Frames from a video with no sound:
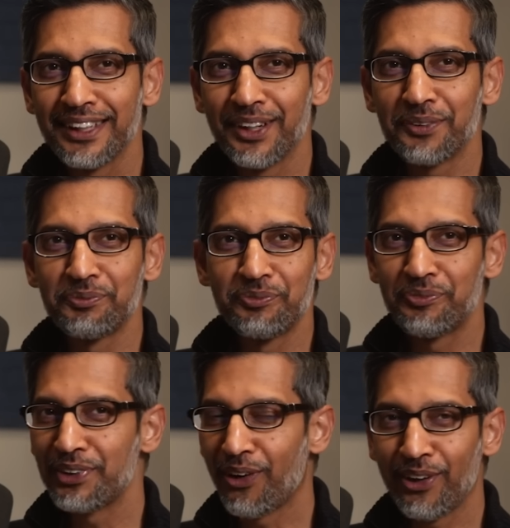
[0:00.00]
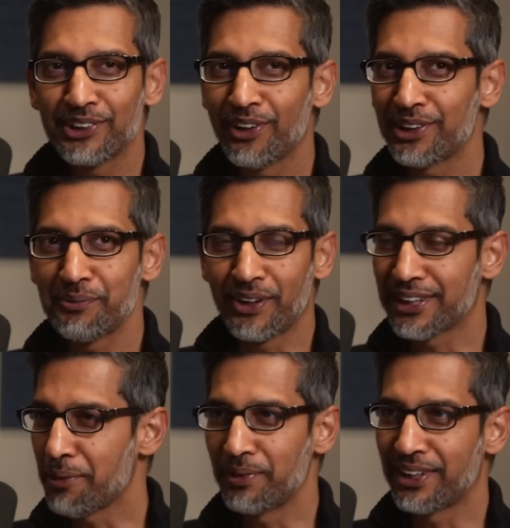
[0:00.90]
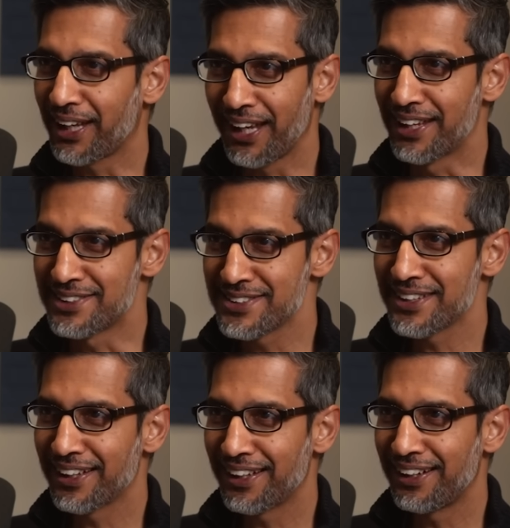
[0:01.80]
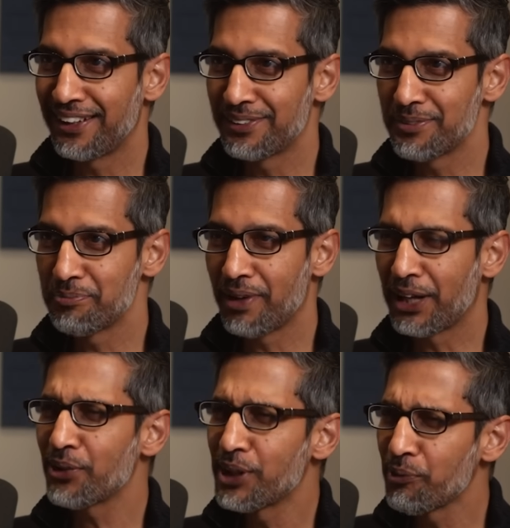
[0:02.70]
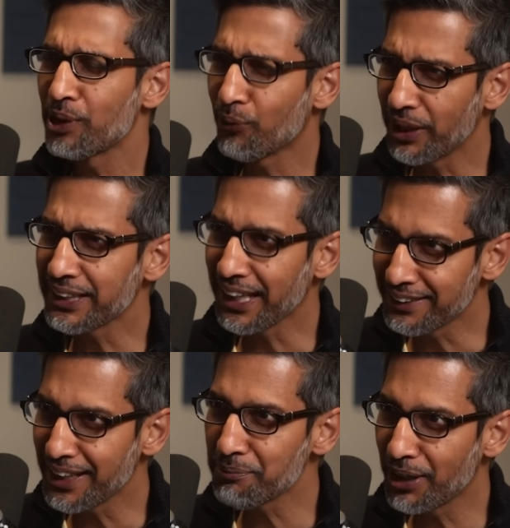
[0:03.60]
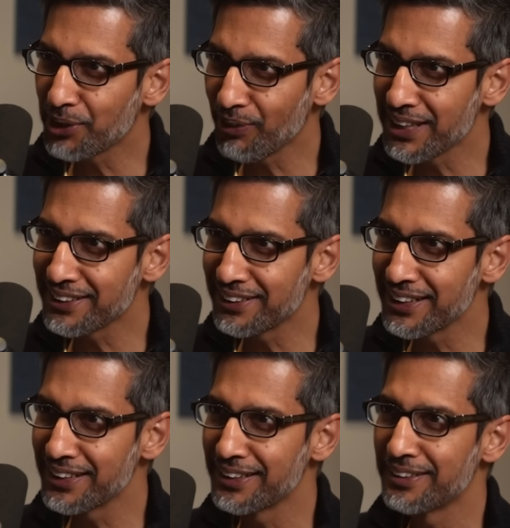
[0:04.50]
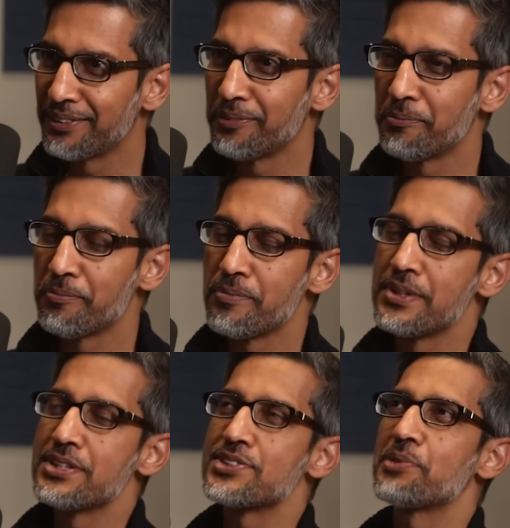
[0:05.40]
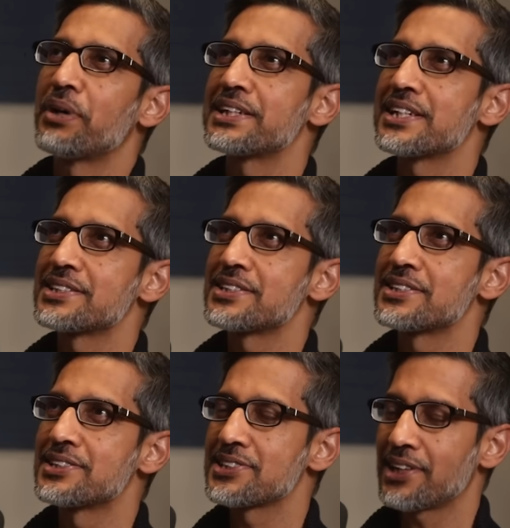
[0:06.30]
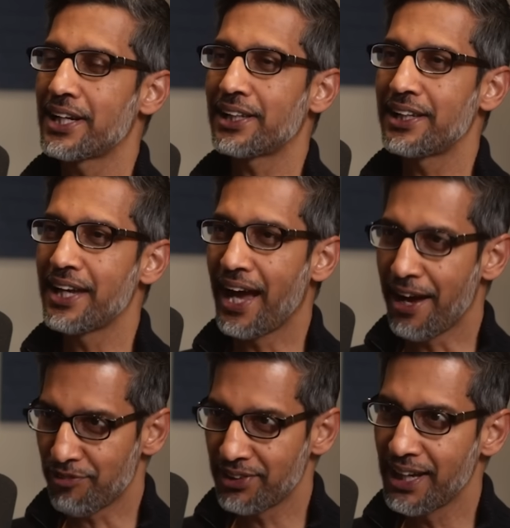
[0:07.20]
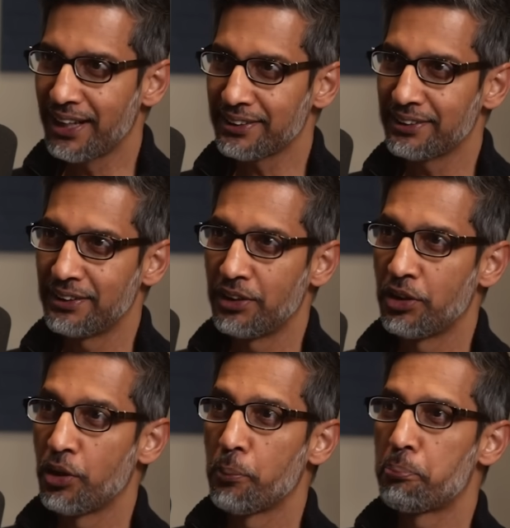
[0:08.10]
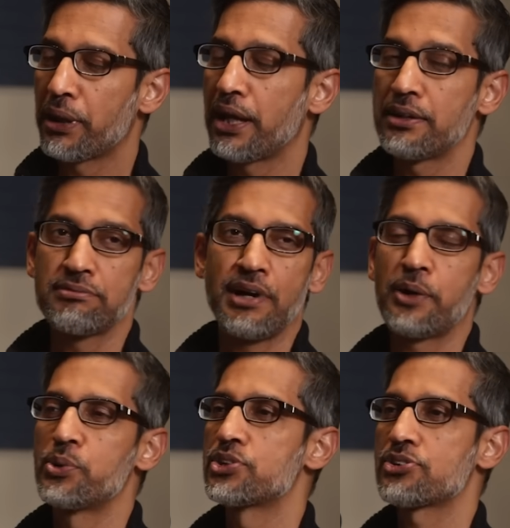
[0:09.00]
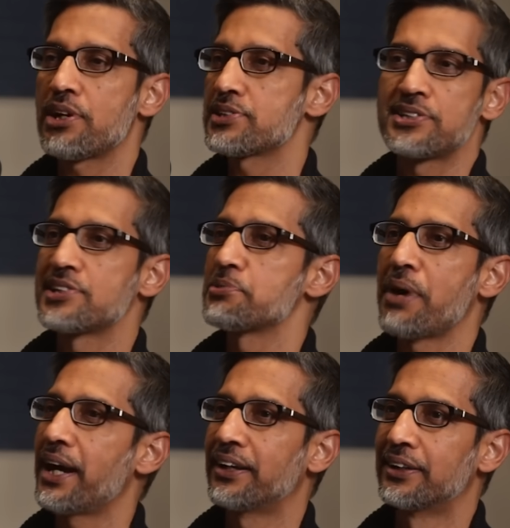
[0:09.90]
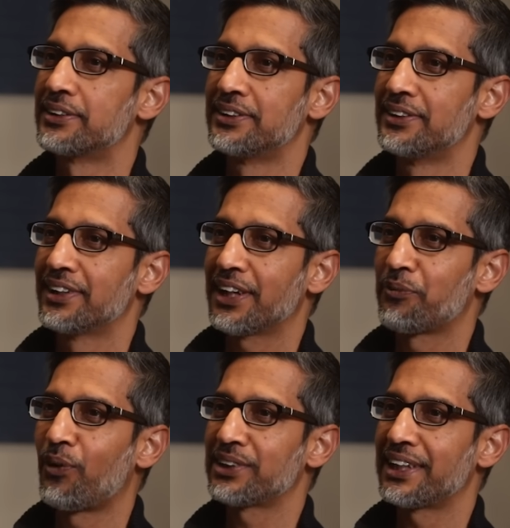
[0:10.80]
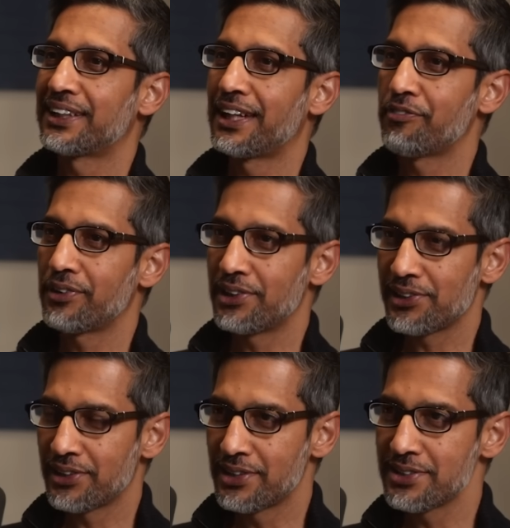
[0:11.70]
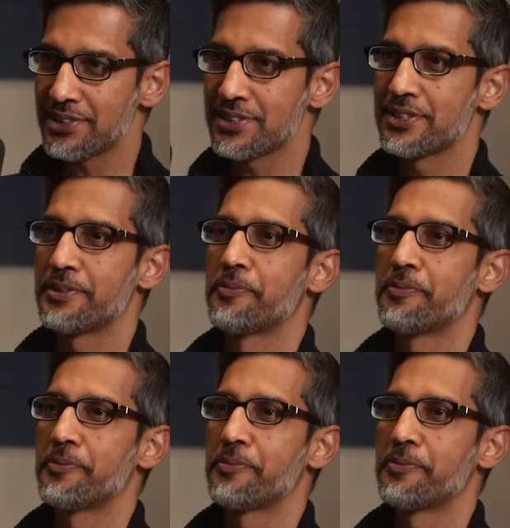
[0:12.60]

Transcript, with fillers: you know, we all talked about a couple decades. I don't think we'll quite get there by twenty thirty. So my sense is it's slightly after that. But I, I would stress it doesn't matter. Like what that definition is,